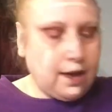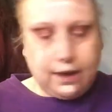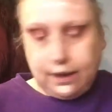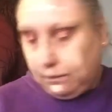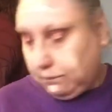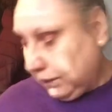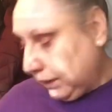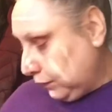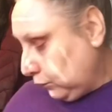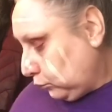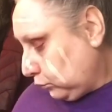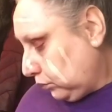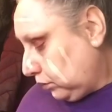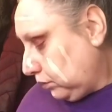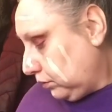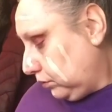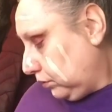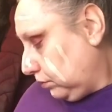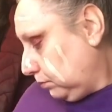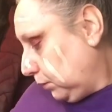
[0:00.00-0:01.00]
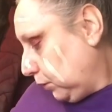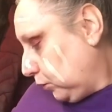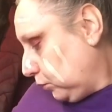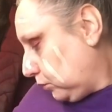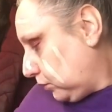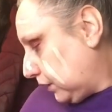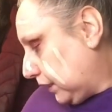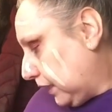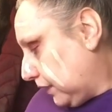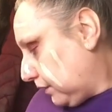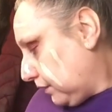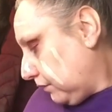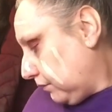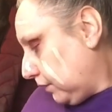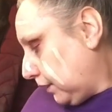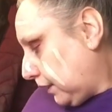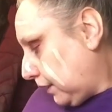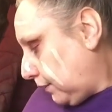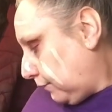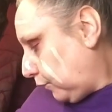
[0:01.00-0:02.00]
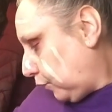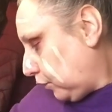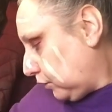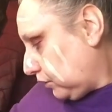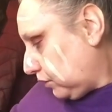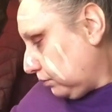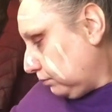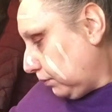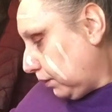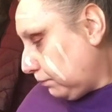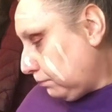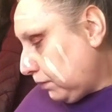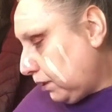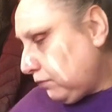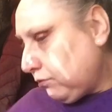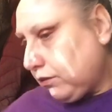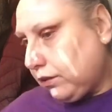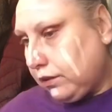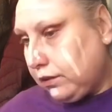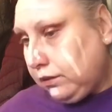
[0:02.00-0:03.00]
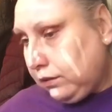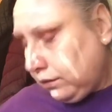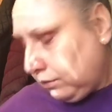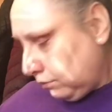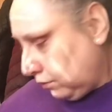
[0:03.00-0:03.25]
I may as well do them all together. And I've lost my mirror.